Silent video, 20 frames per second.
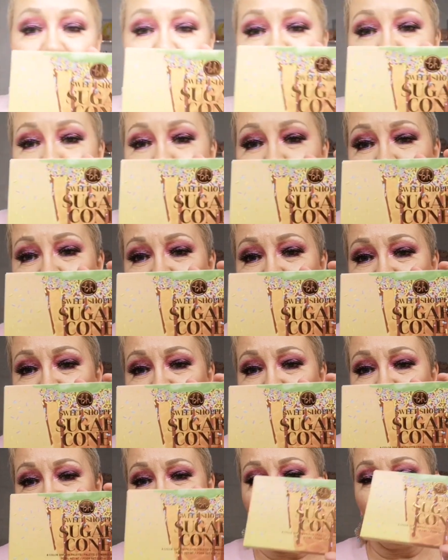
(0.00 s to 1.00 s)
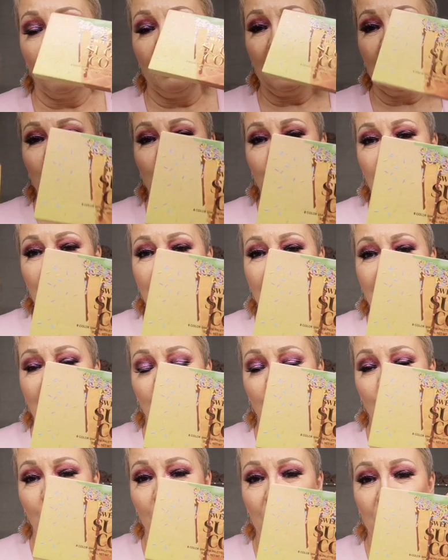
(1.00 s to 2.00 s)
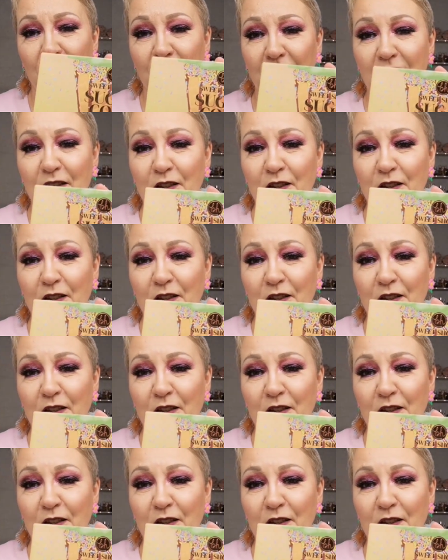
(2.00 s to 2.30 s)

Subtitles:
of these palettes. So this one I ordered